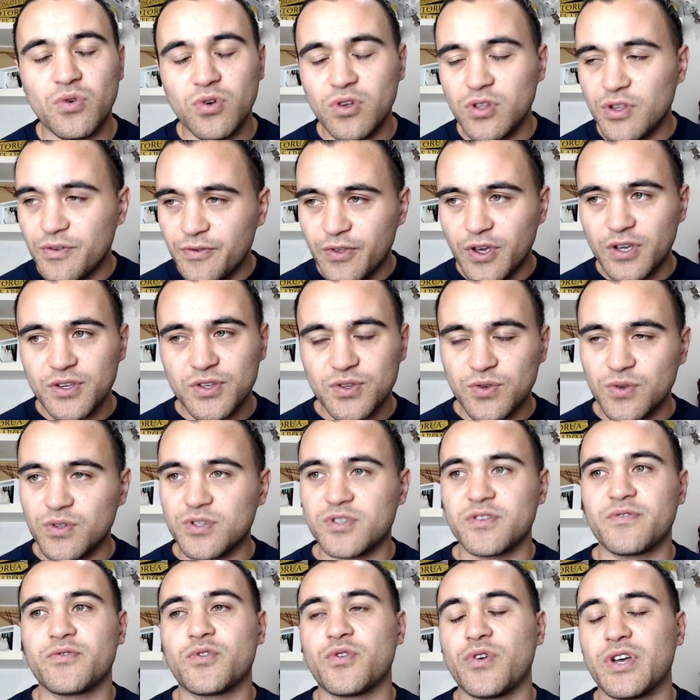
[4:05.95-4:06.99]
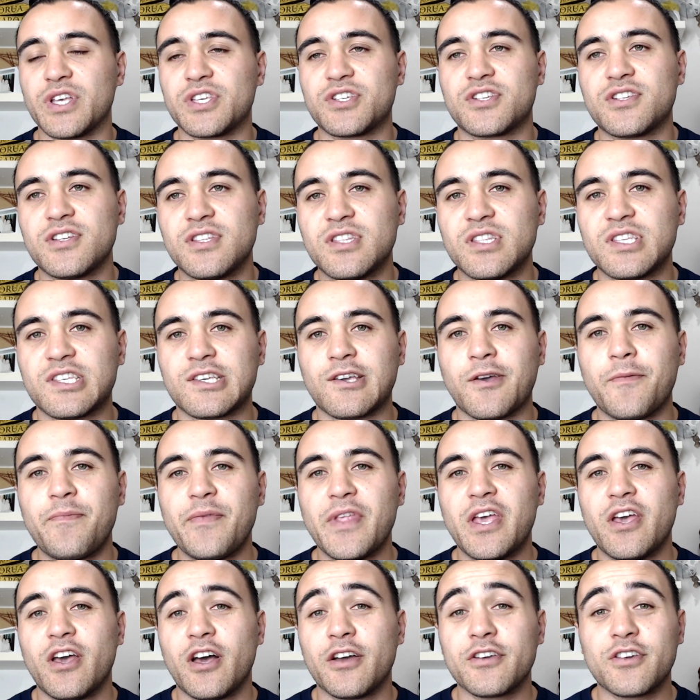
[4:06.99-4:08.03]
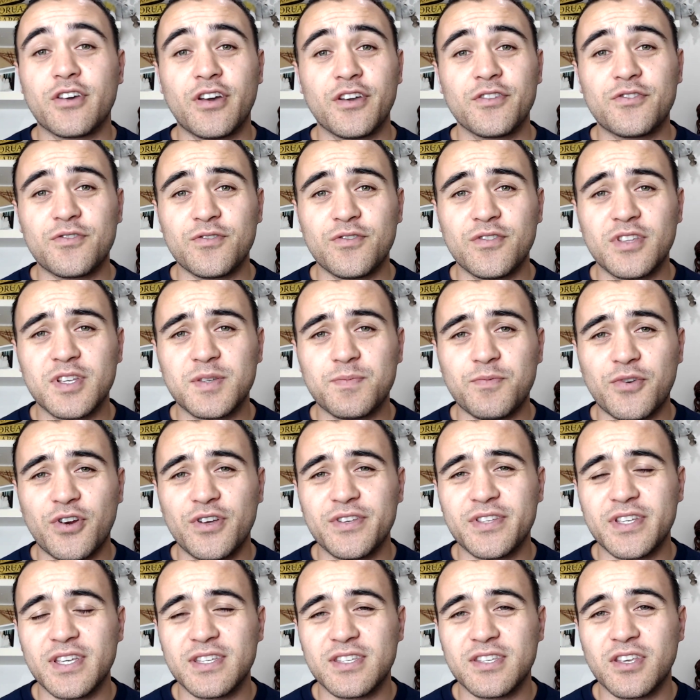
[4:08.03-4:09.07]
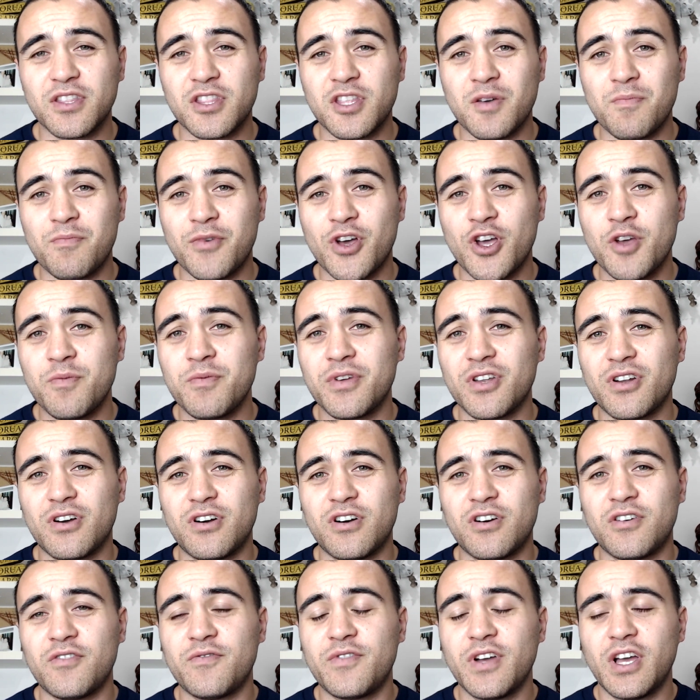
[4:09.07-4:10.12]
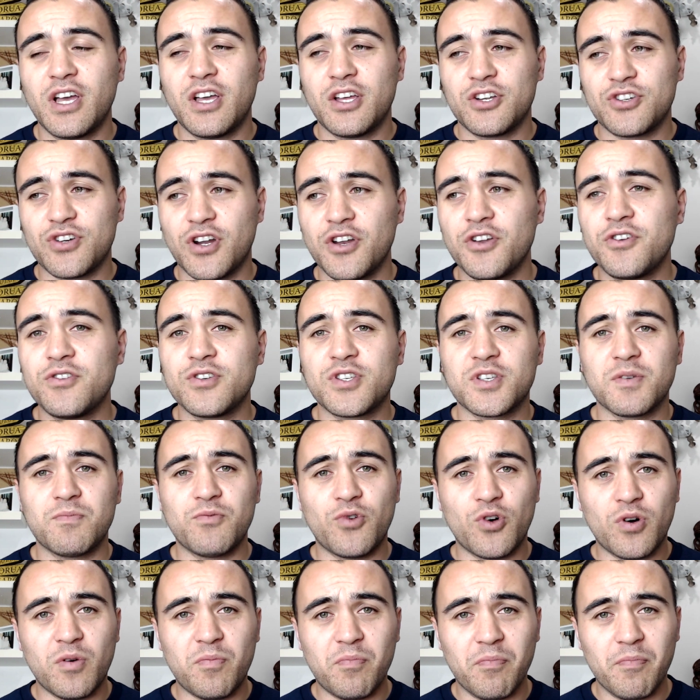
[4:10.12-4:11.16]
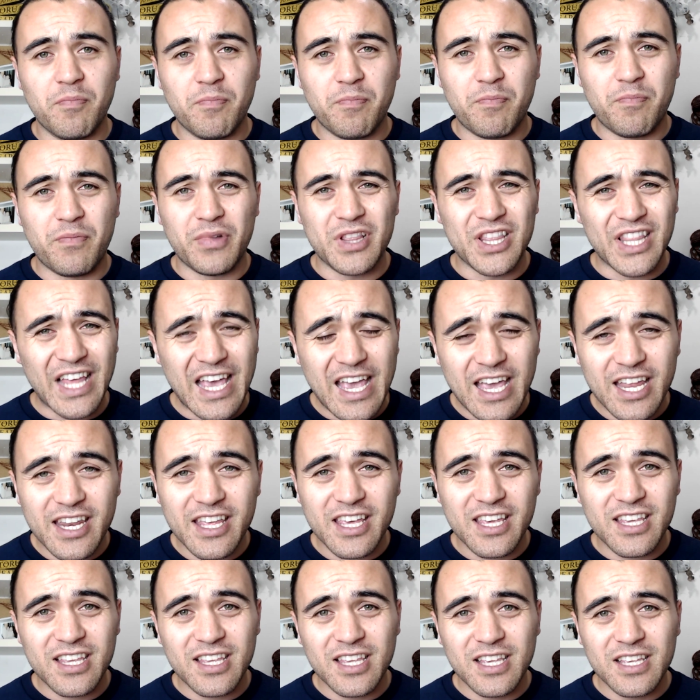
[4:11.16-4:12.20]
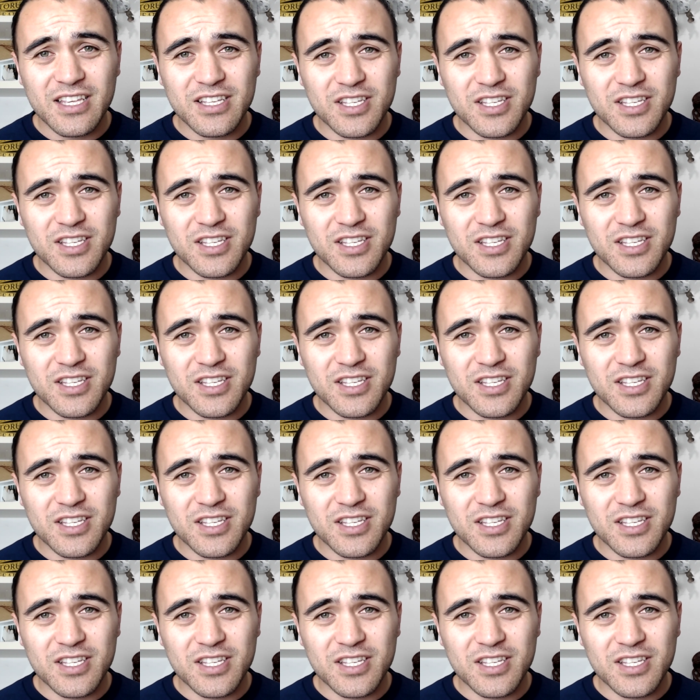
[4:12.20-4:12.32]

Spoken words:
All of those sorts of questions. So I'm going through this process at the moment of trying to do some more planning,